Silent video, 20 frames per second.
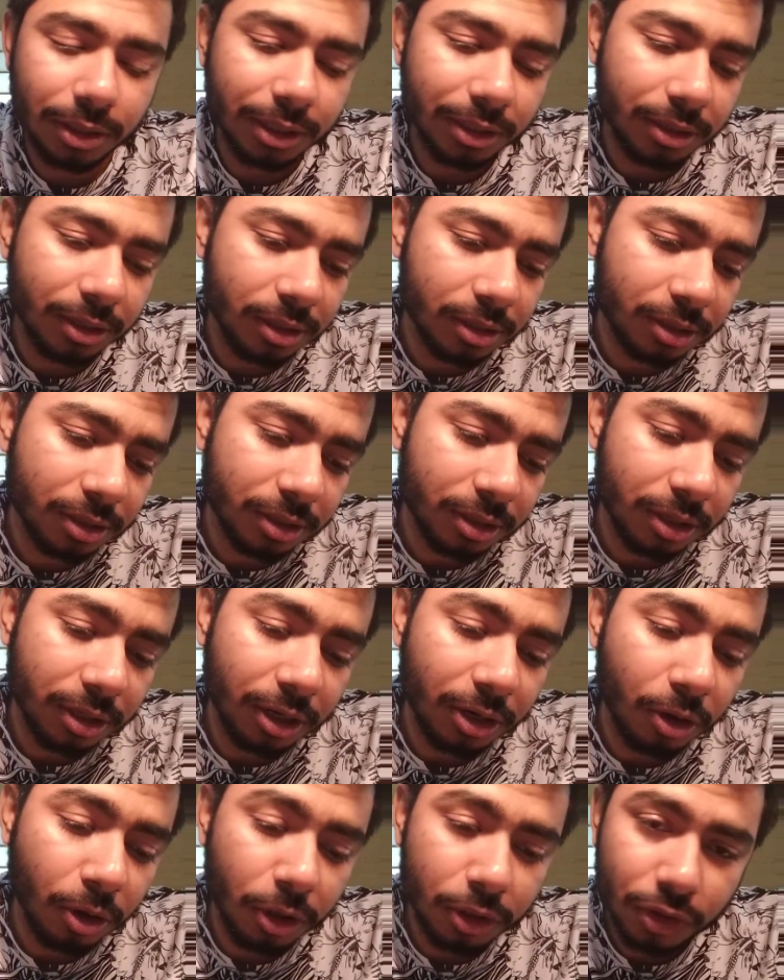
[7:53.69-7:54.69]
It is the
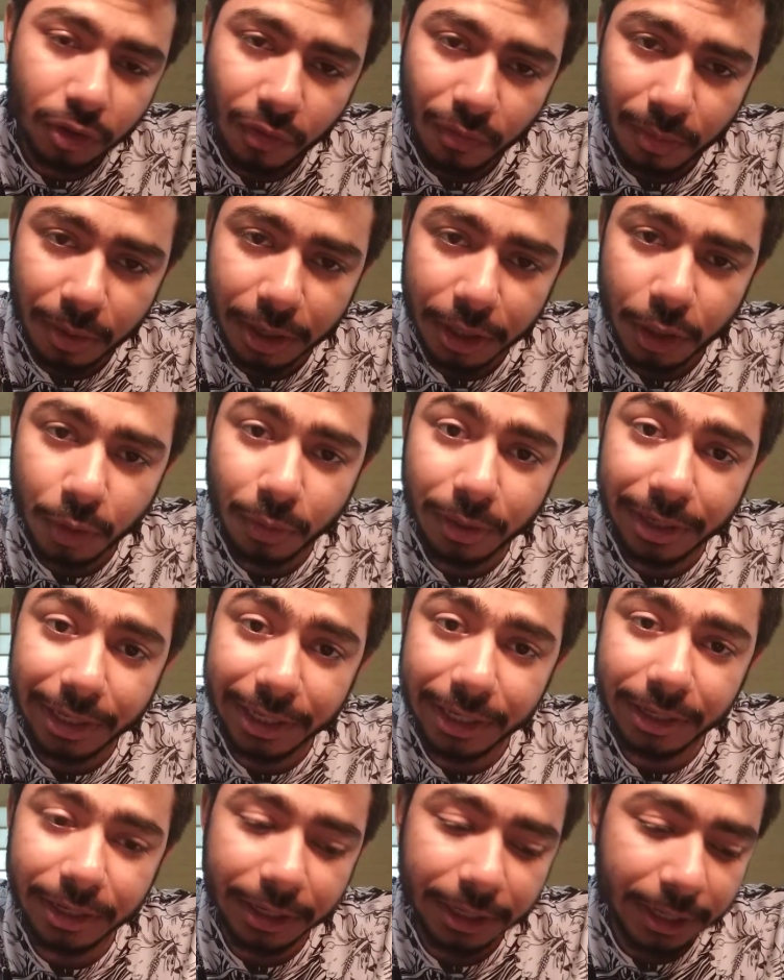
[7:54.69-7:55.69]
loss of blood to a
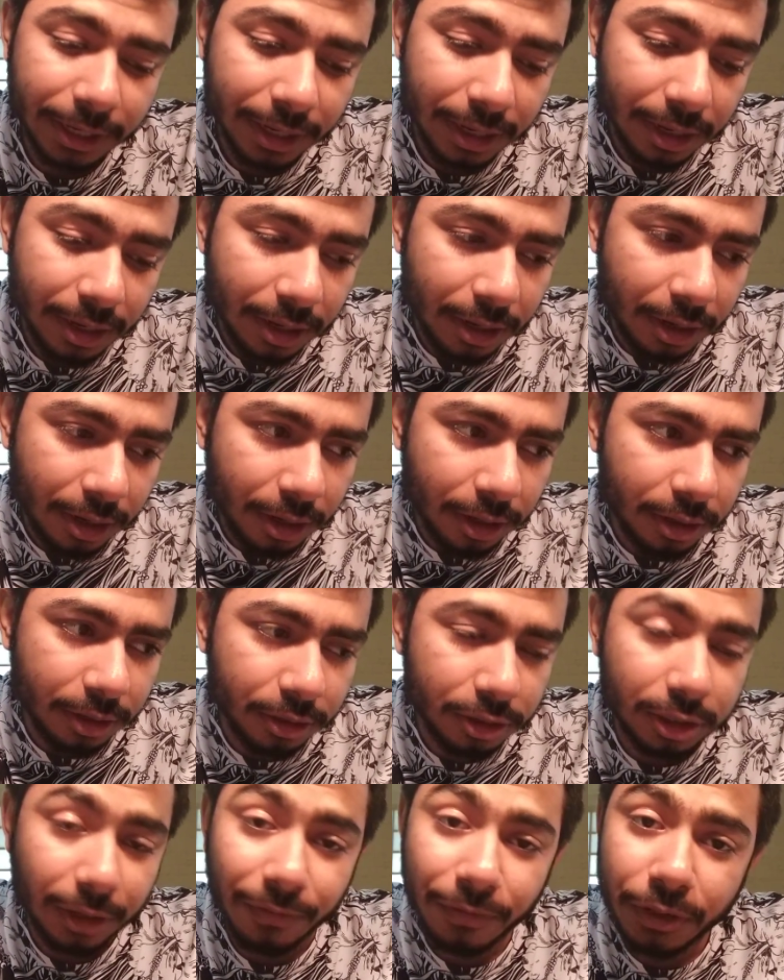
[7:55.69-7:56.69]
degree uh,
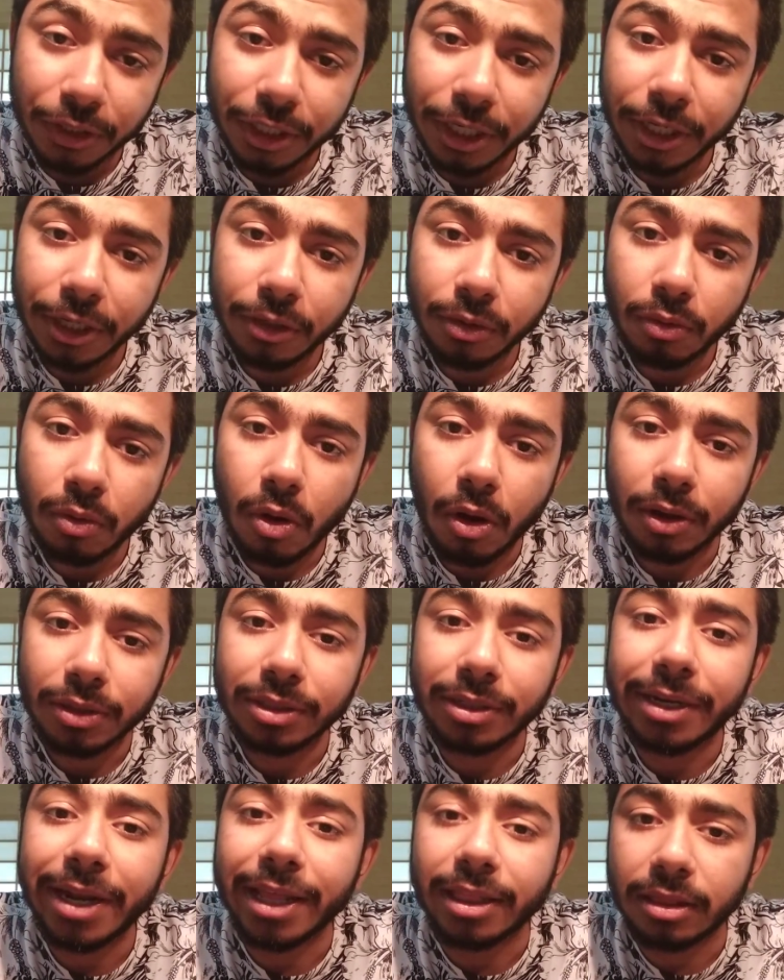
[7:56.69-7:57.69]
sufficient to cause
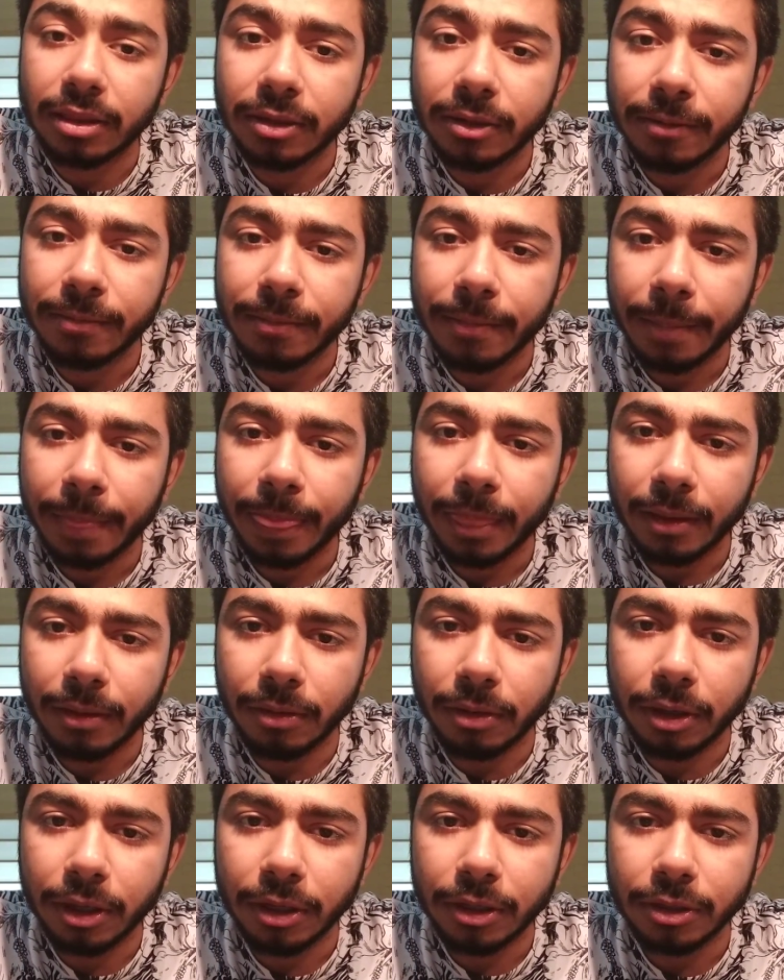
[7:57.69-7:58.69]
the death.
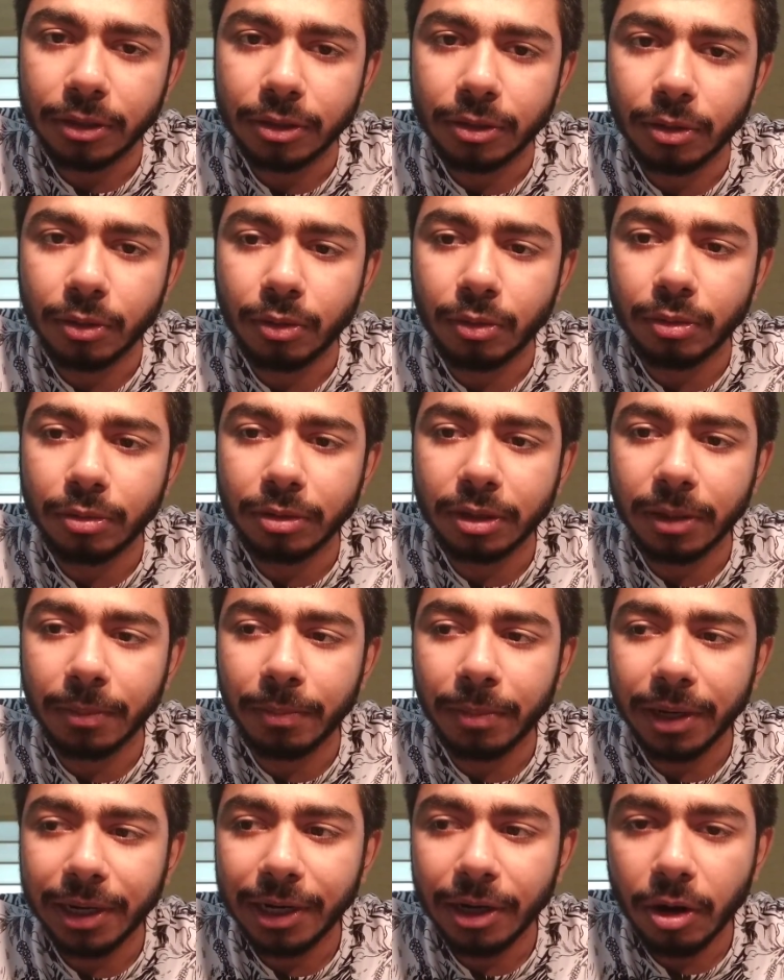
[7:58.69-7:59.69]
Okay, so the
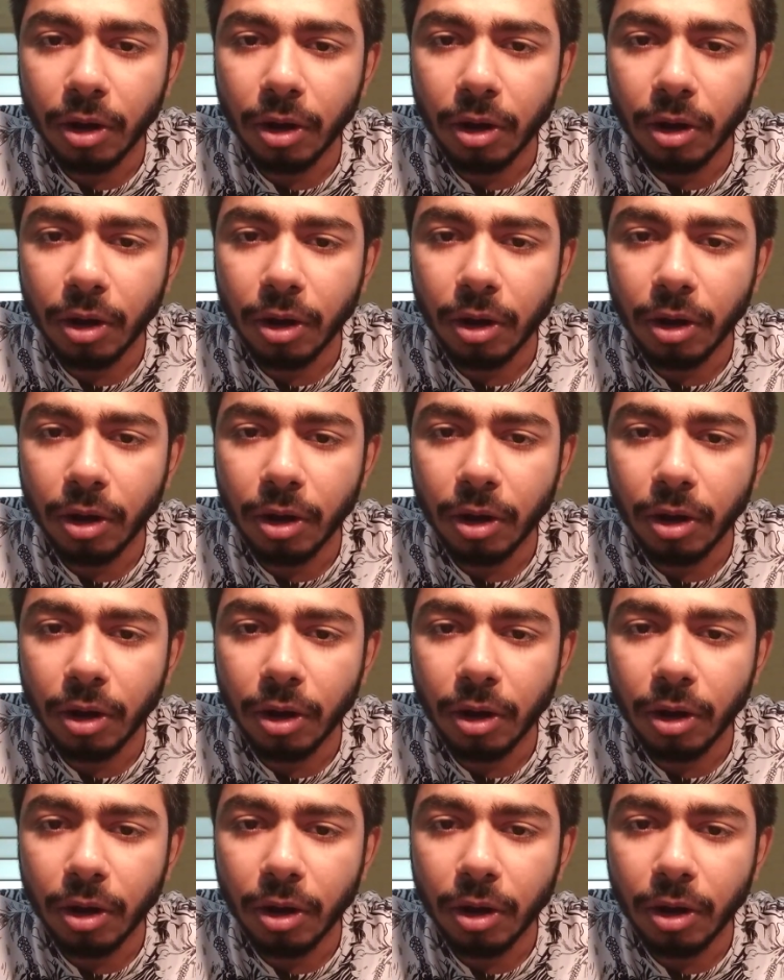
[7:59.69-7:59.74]
blood